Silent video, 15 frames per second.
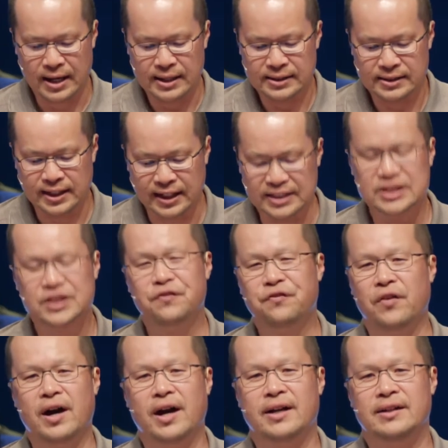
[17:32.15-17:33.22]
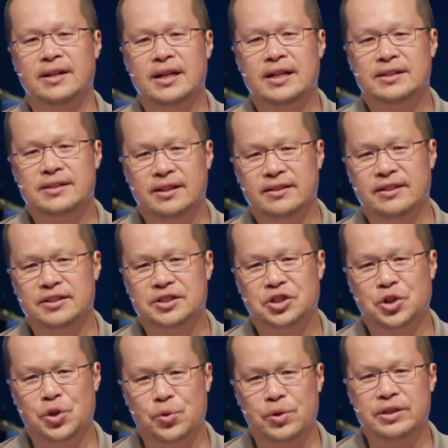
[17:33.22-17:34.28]
testified to this
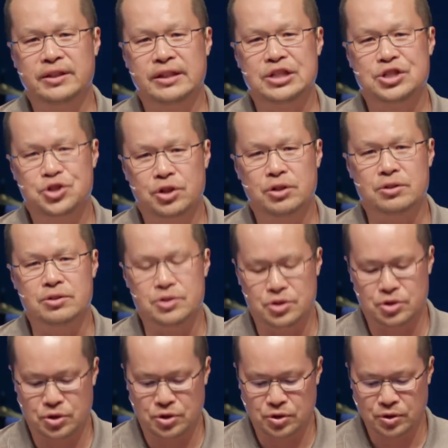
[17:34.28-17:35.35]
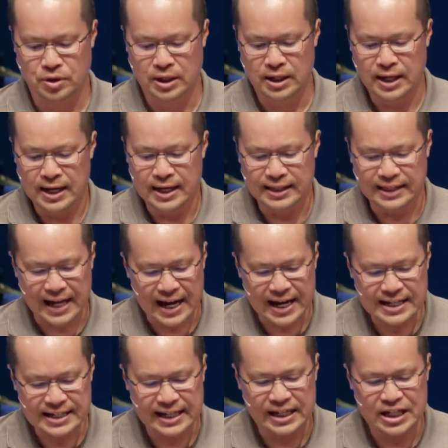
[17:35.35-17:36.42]
Corinthian church. They
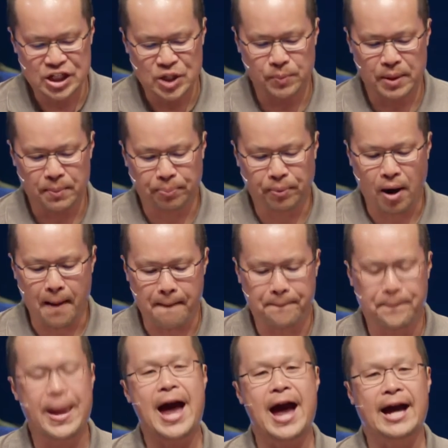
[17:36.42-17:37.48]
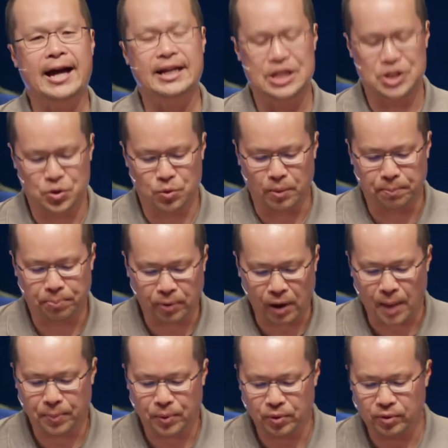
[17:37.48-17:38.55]
needed to be brought back into a
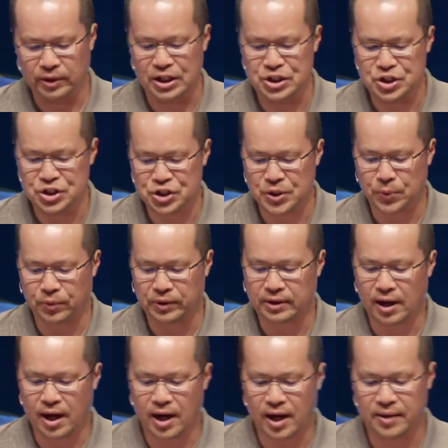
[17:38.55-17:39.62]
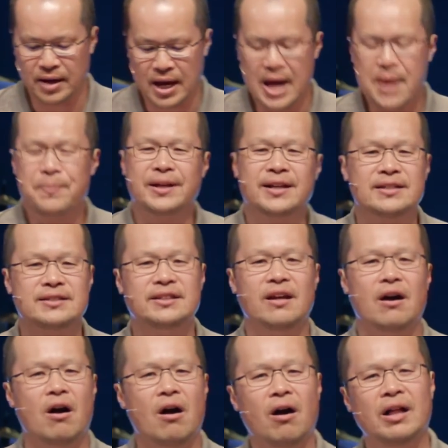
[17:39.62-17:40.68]
proper relationship with God because they
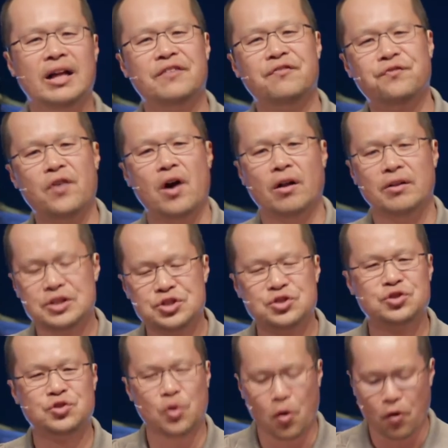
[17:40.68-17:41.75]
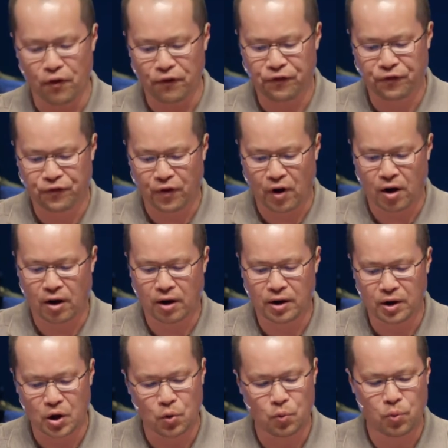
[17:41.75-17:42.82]
all had fallen so far
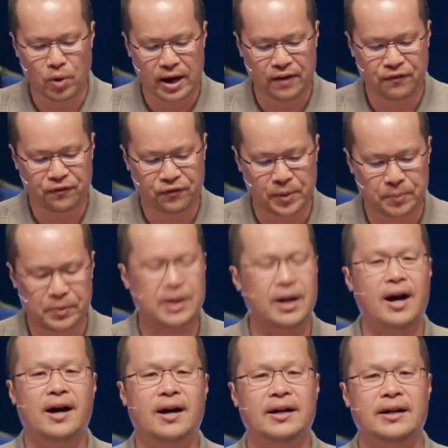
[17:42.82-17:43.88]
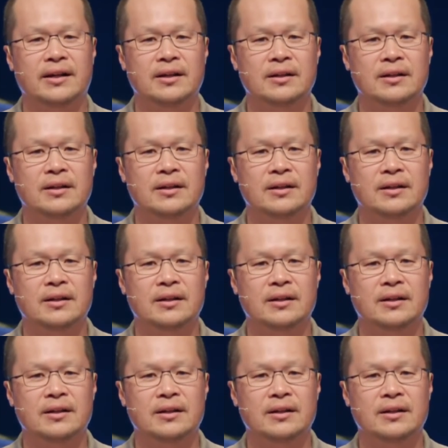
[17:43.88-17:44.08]
away from God.